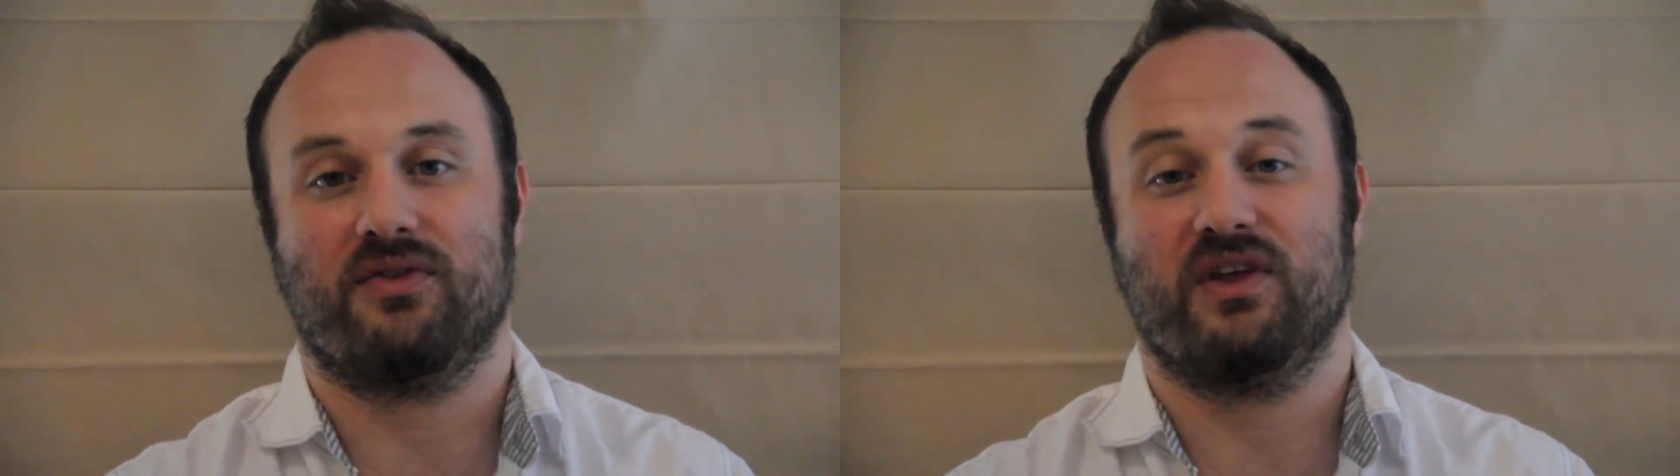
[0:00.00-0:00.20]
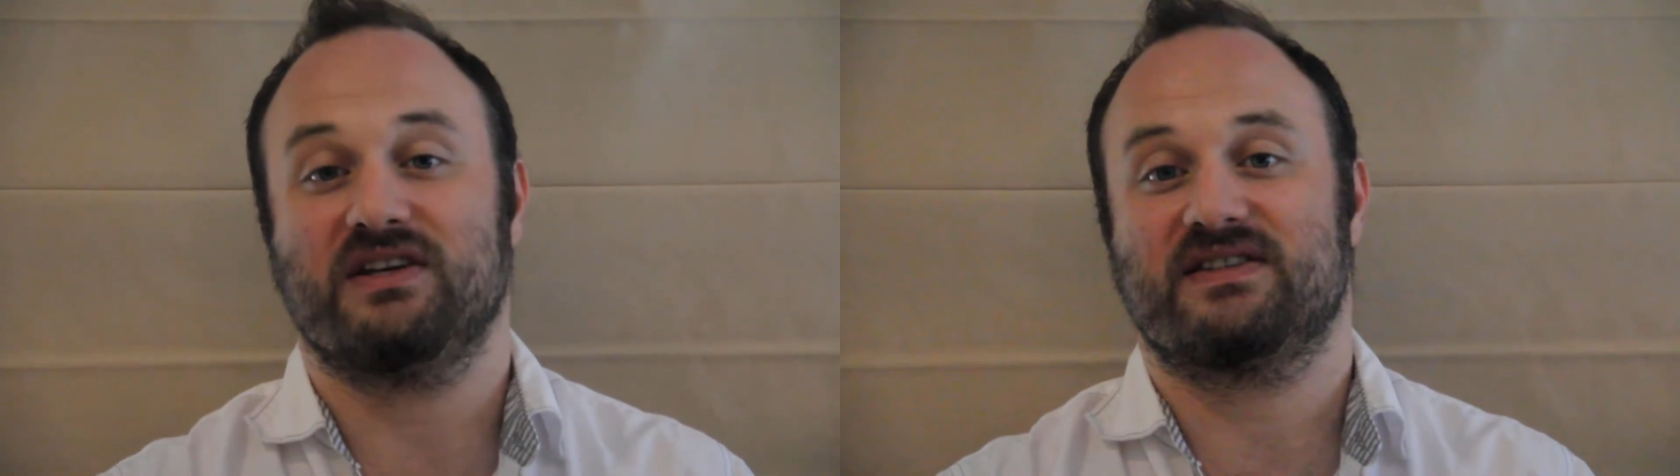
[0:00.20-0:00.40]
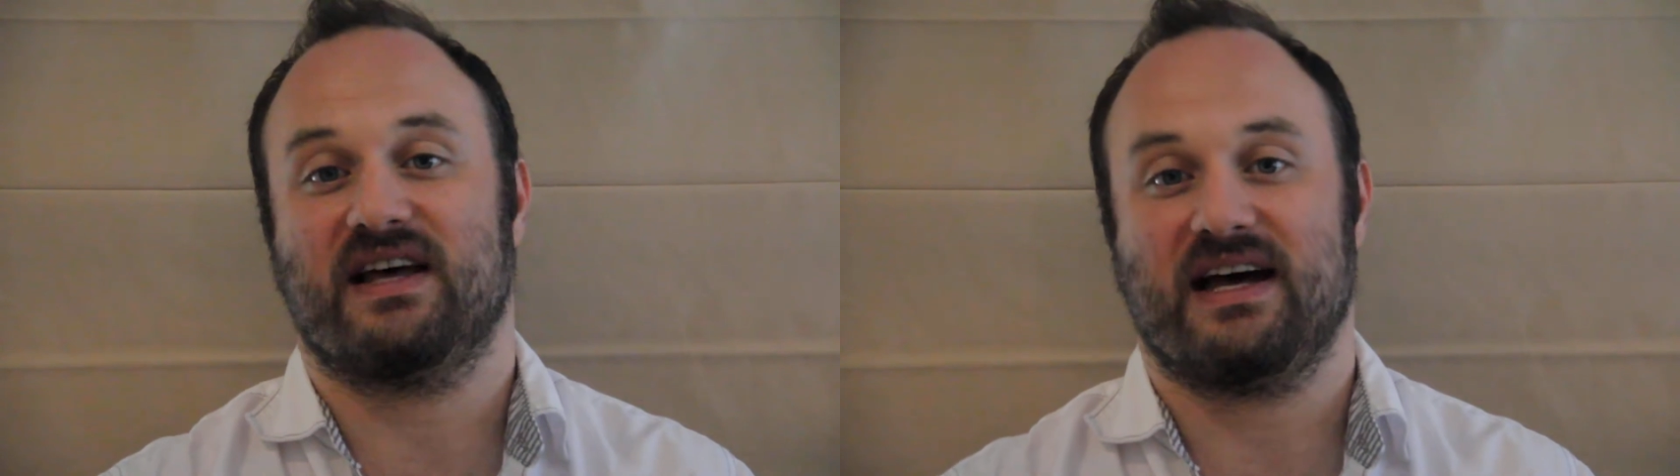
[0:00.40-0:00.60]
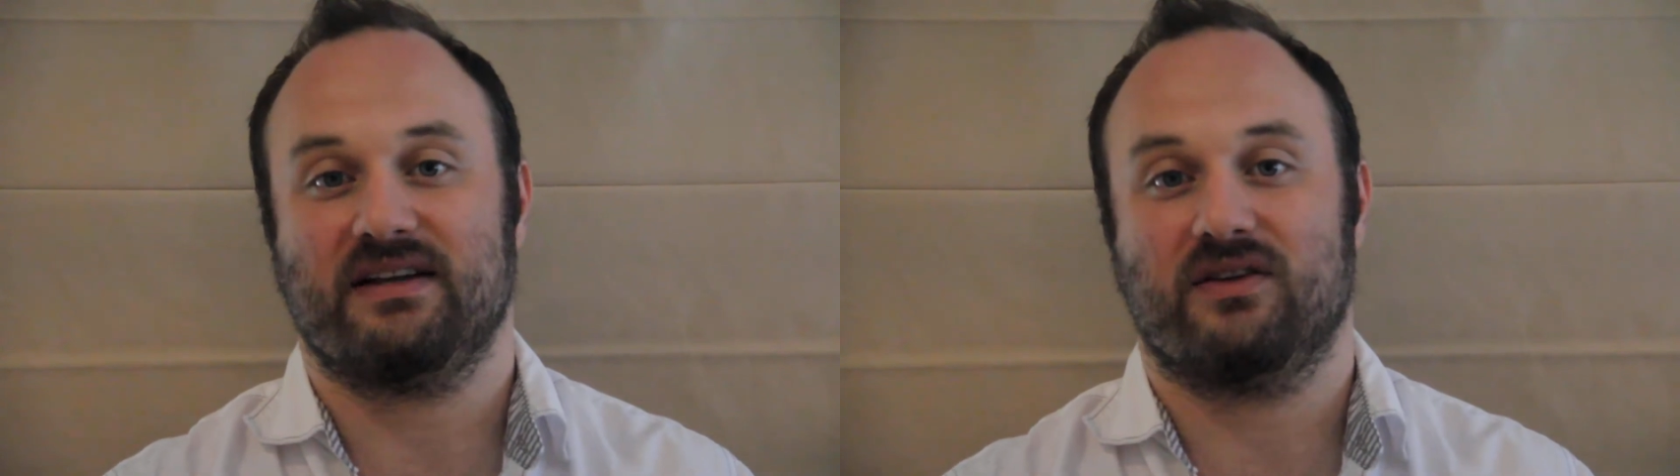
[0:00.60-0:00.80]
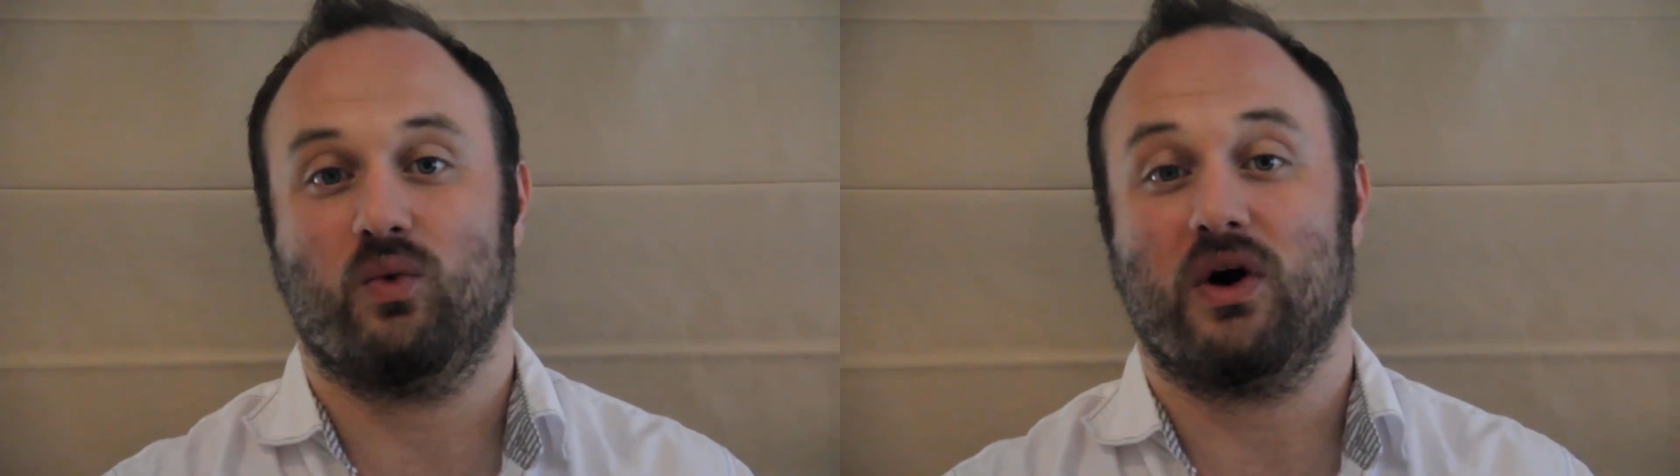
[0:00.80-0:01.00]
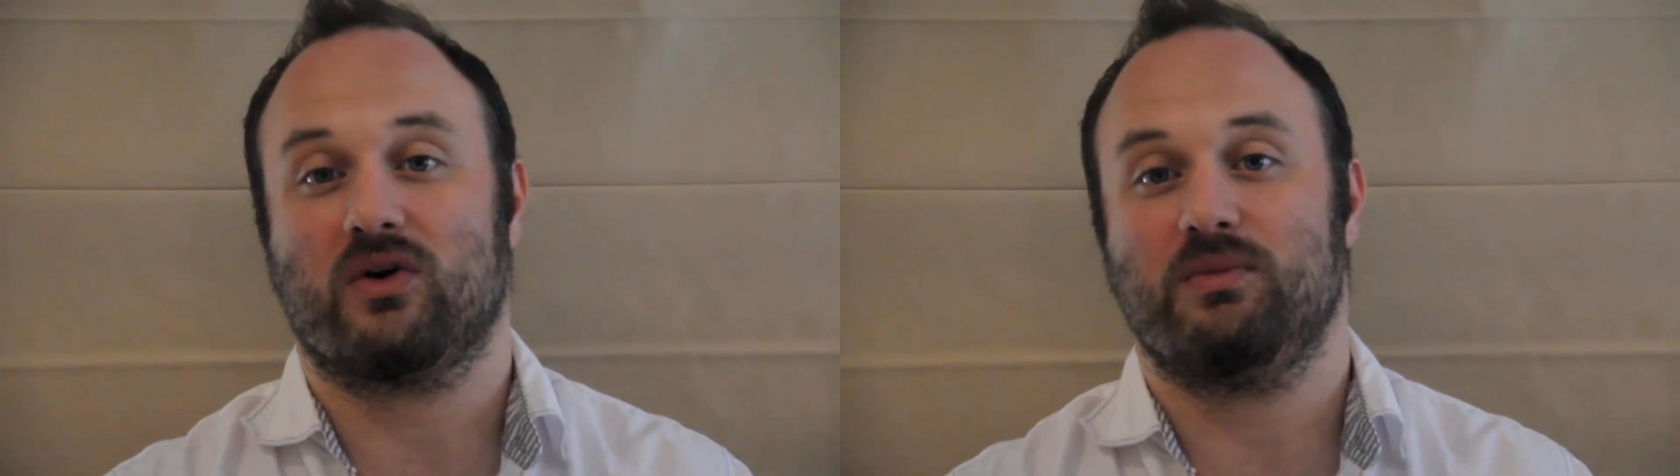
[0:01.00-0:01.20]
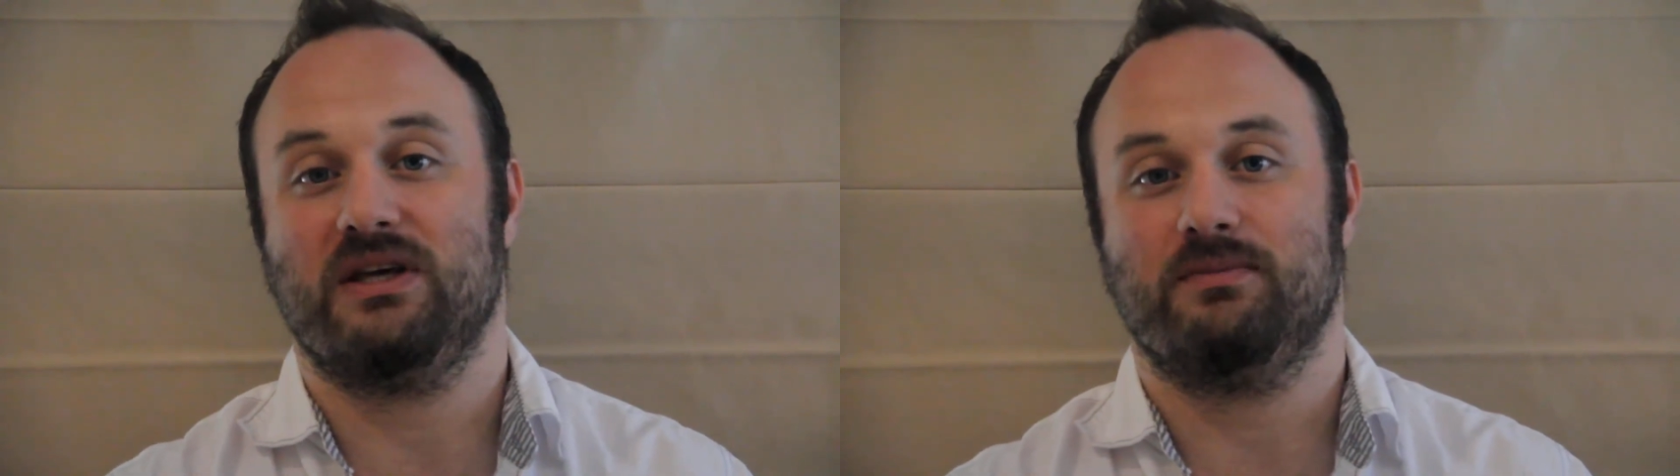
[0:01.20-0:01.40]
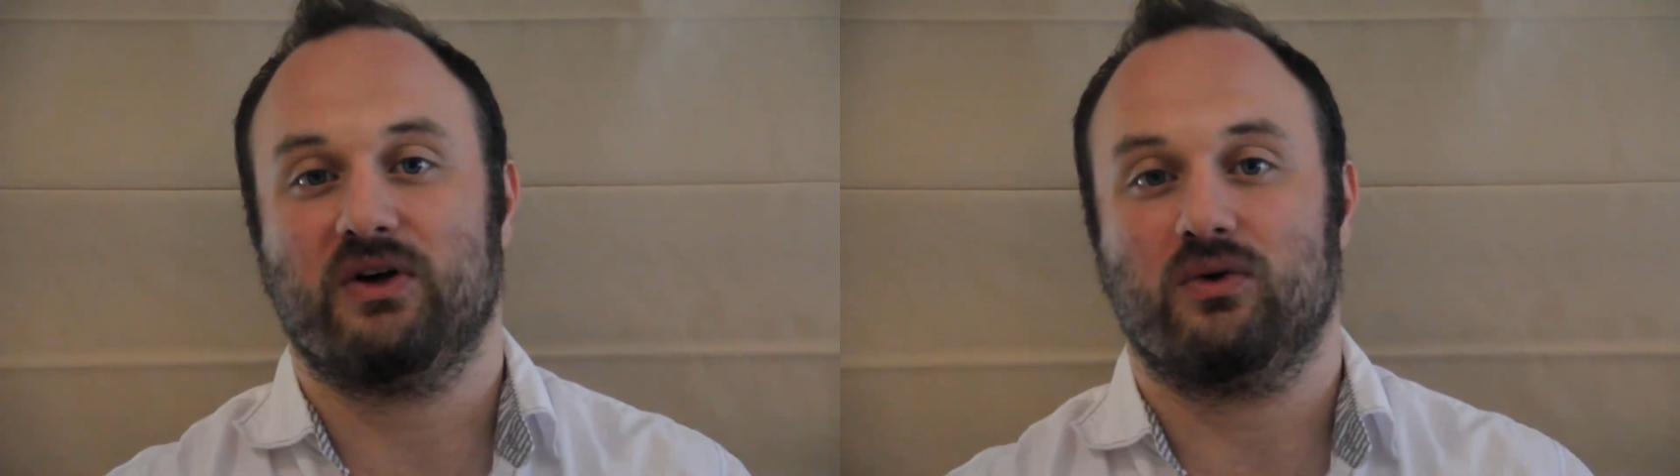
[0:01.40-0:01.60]
things that the welcome
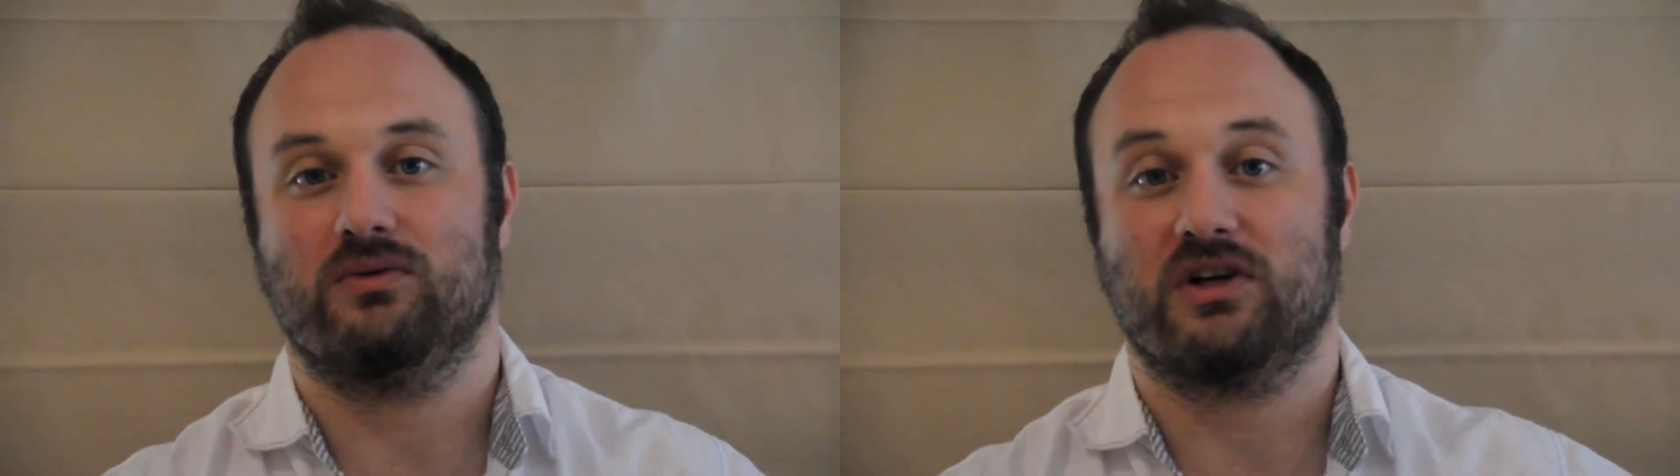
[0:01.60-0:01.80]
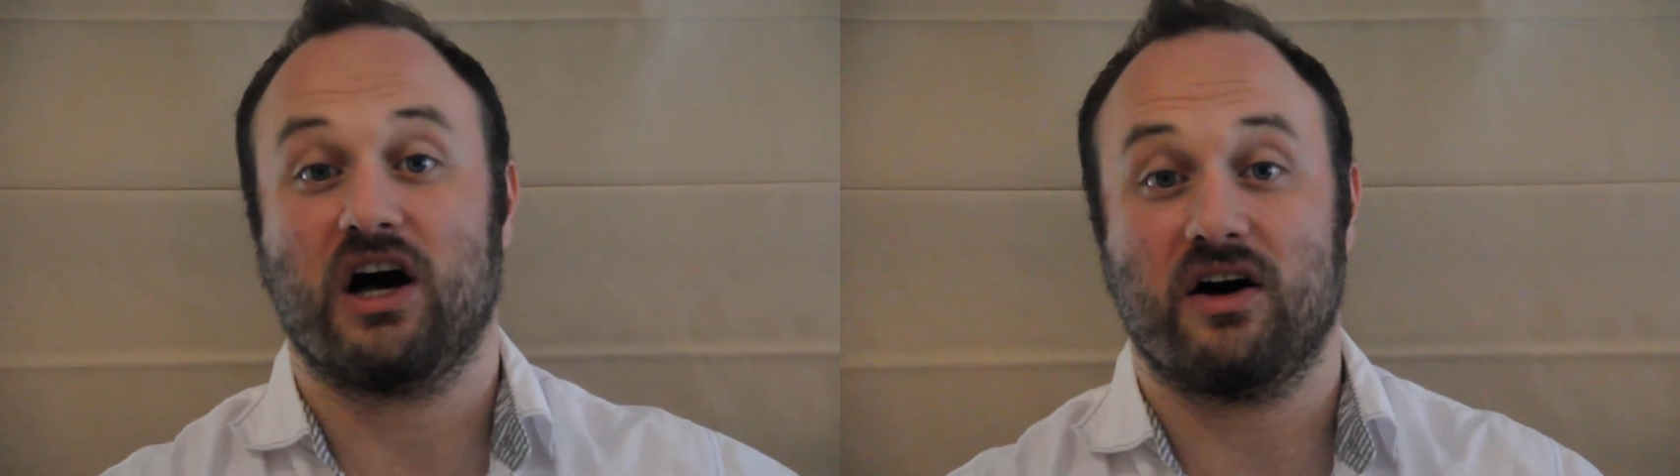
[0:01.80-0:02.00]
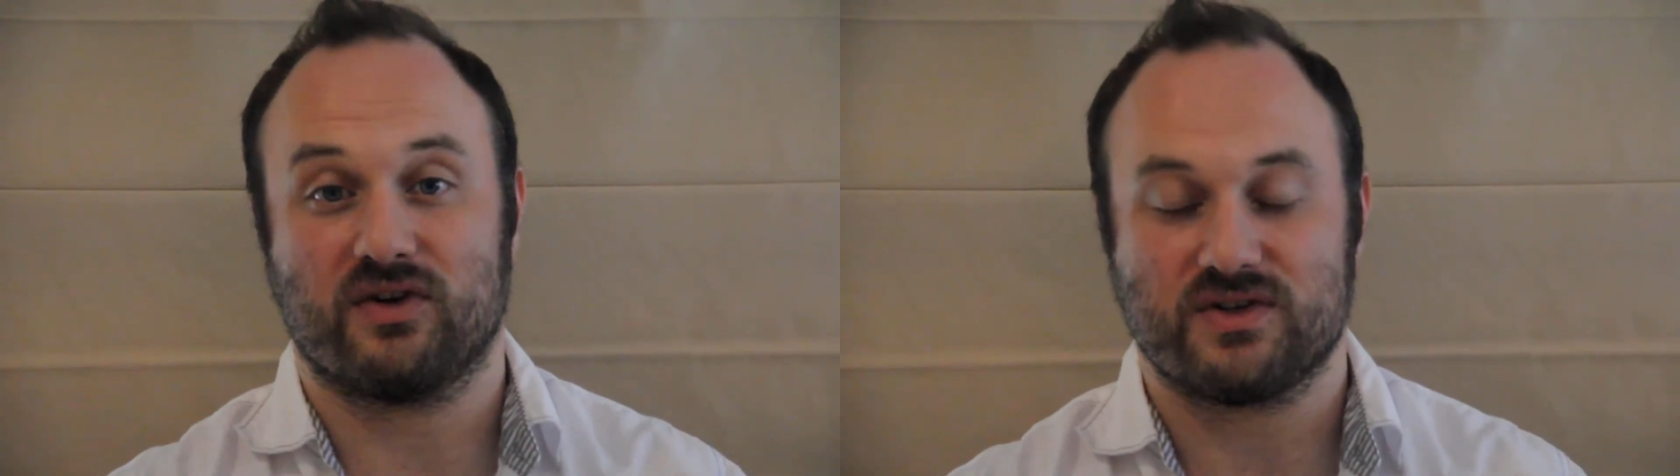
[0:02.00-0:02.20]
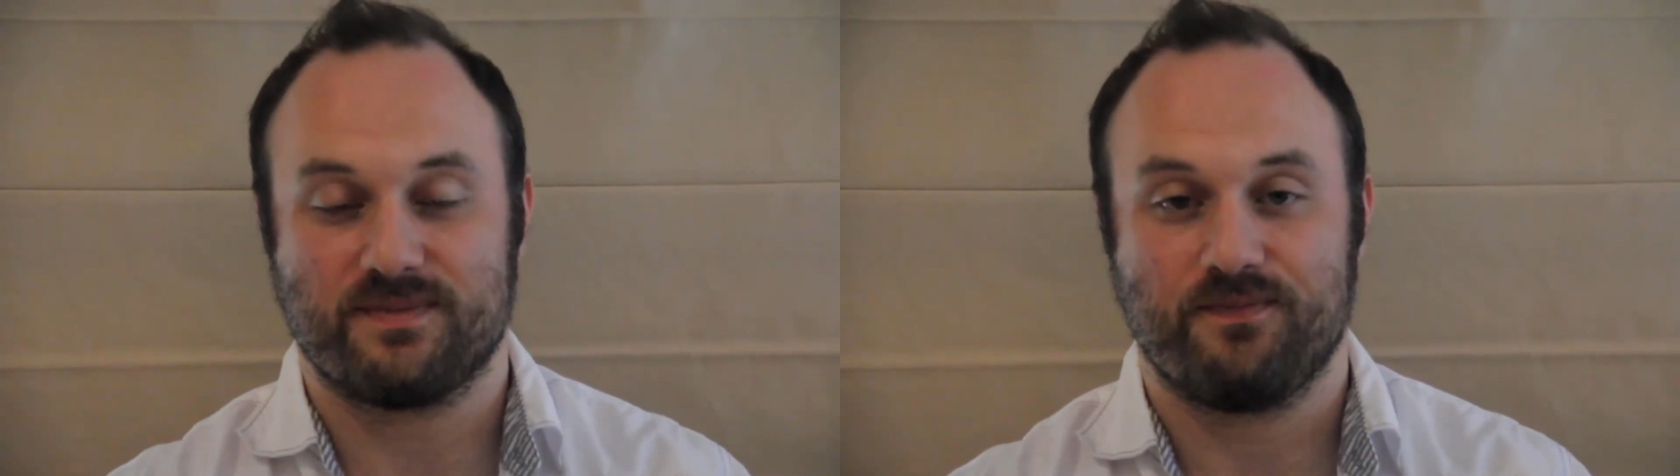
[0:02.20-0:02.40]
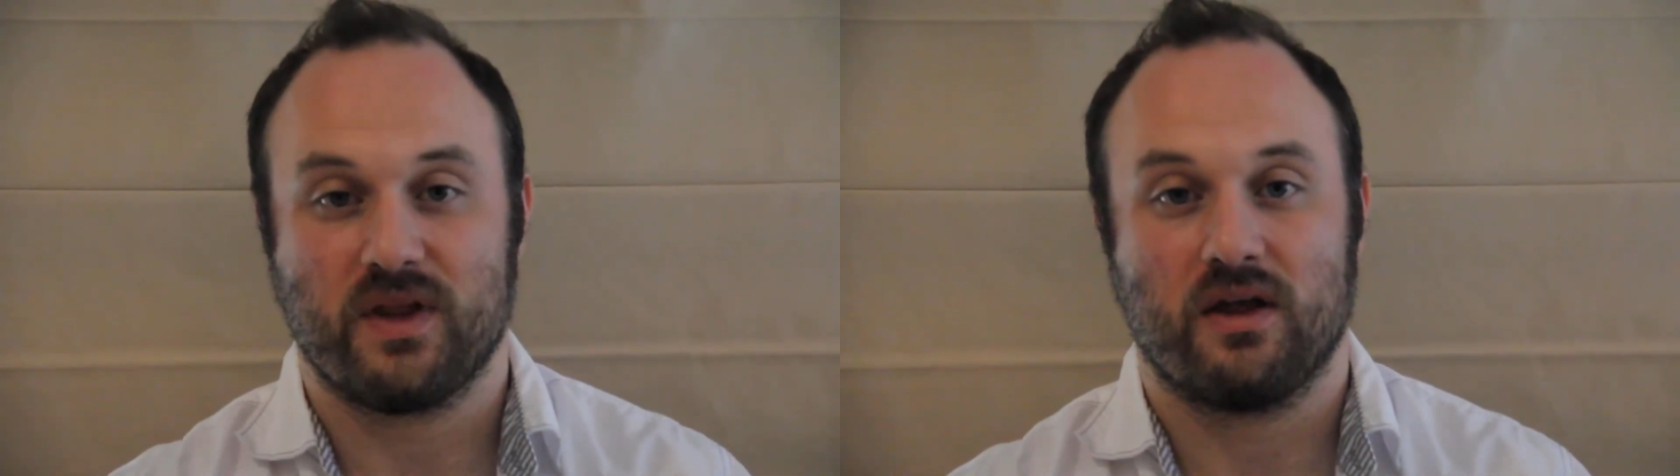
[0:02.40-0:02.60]
email covers.